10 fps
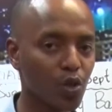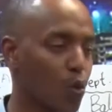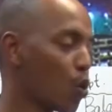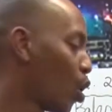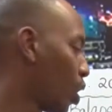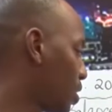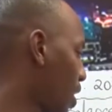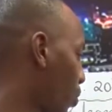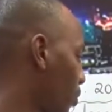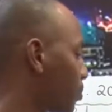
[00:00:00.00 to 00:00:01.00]
to
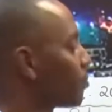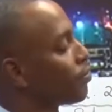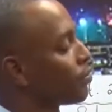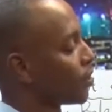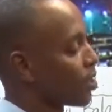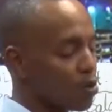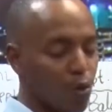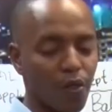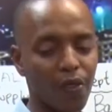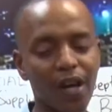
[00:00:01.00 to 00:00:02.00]
town.
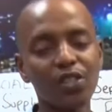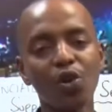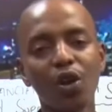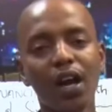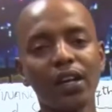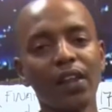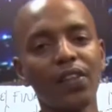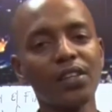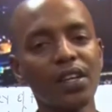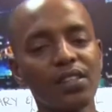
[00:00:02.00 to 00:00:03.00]
So that's all under the
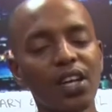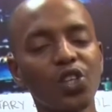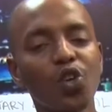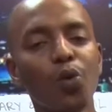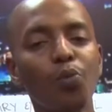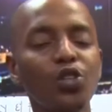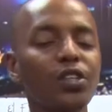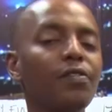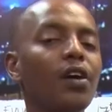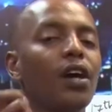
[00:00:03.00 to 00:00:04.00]
transactional
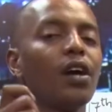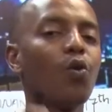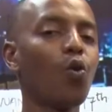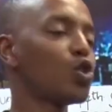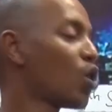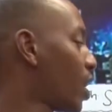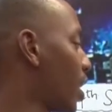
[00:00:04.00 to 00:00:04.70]
motive. What you can